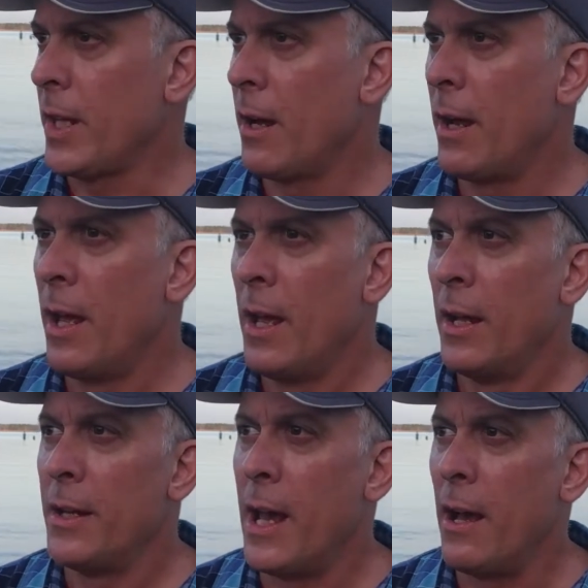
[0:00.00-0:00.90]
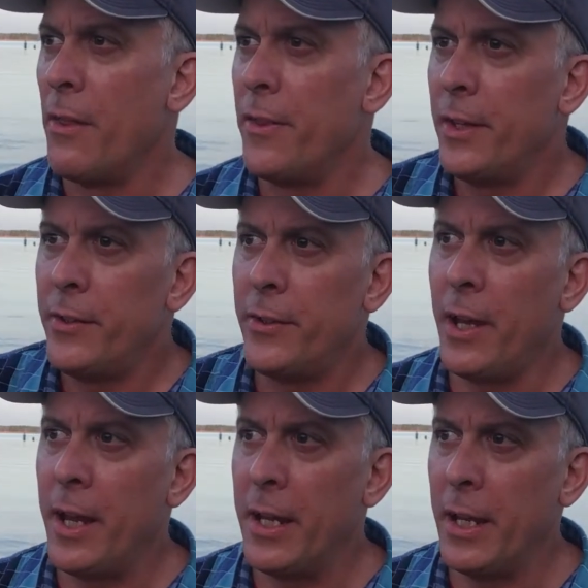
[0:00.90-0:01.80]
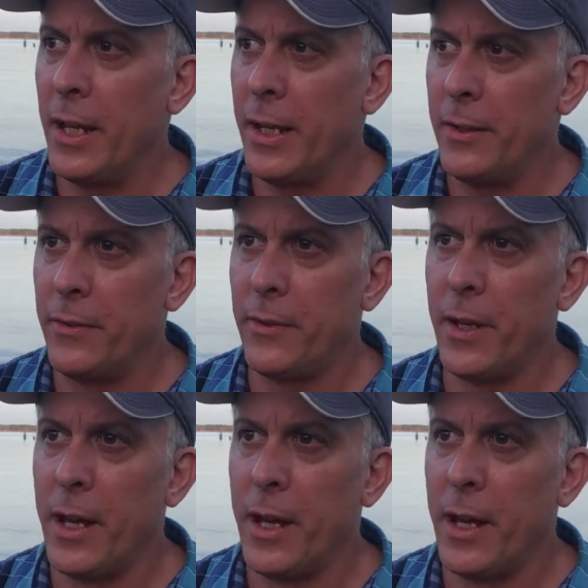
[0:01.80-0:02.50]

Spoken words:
All right. Now, this site is